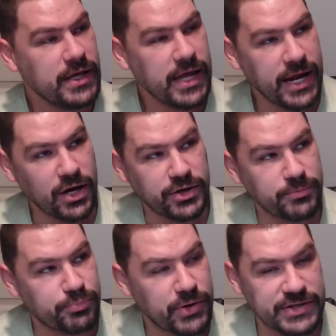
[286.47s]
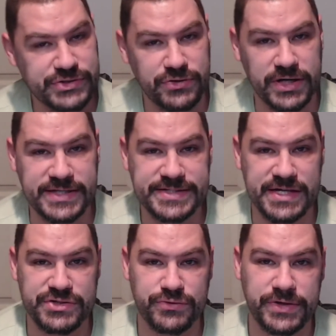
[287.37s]
air compressor
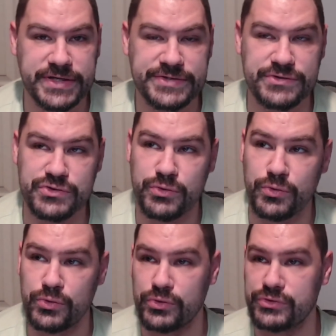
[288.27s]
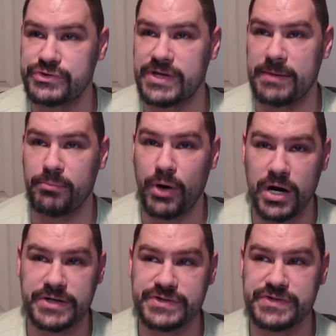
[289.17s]
accessories and tools and
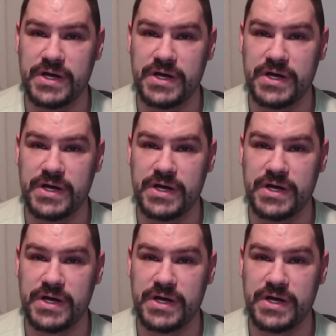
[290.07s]
parts,